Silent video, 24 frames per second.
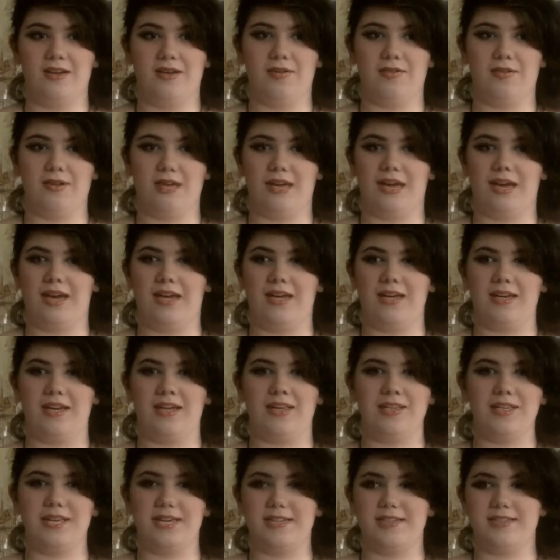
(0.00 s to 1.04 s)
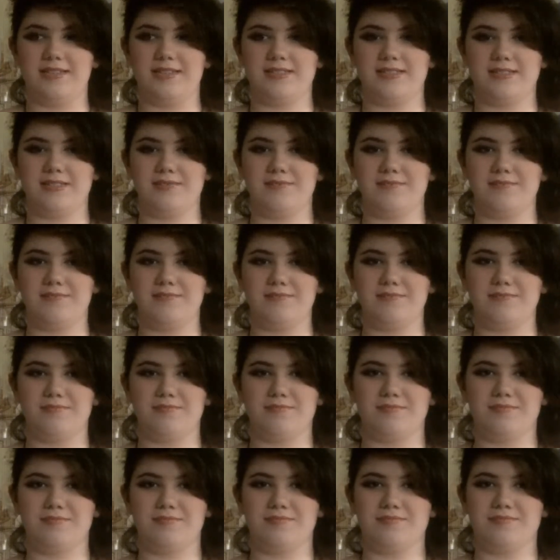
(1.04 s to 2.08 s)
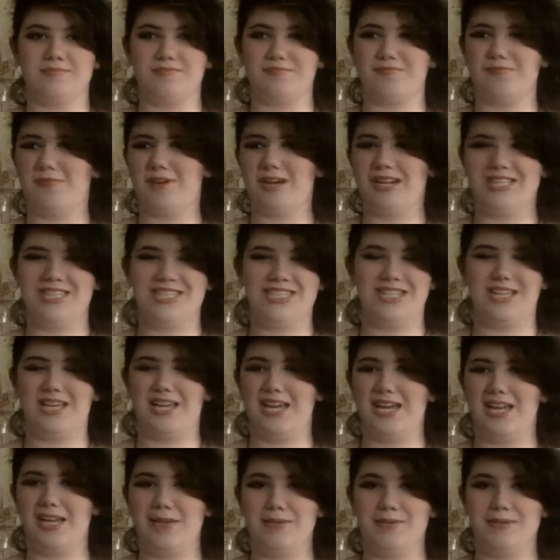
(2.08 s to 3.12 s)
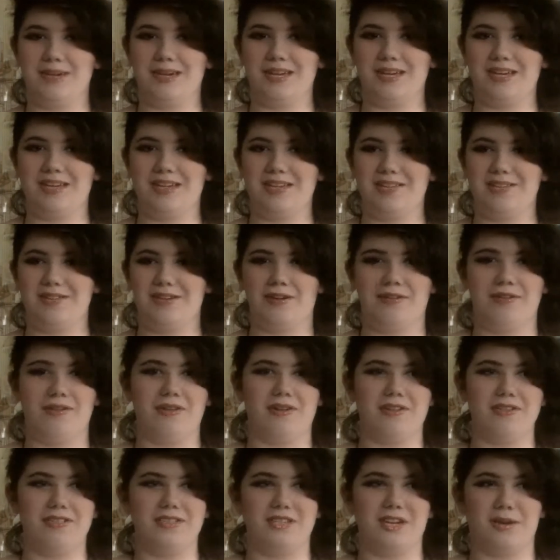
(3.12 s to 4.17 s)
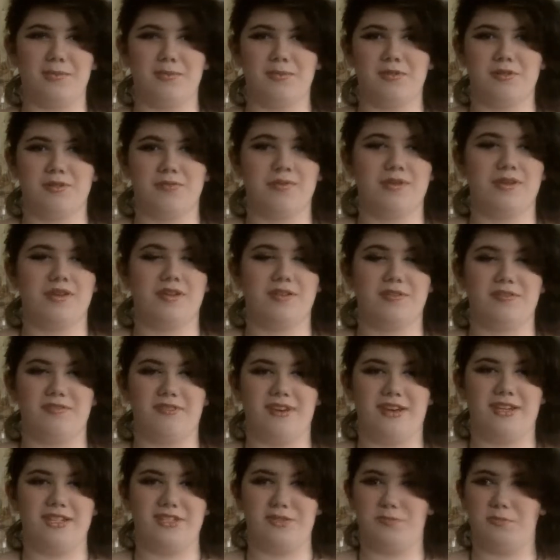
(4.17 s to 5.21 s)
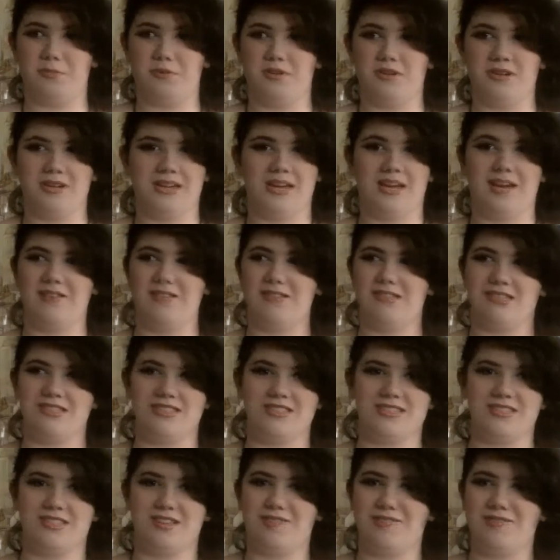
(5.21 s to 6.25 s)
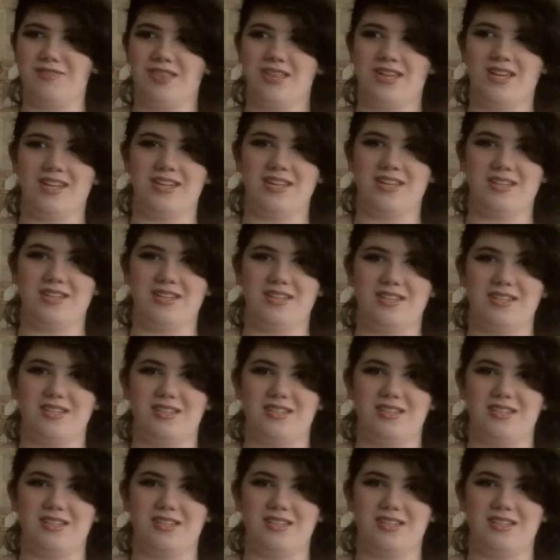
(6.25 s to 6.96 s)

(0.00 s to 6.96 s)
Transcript: okay, unless watching anime, going on Tumblr, being on Facebook counts as something.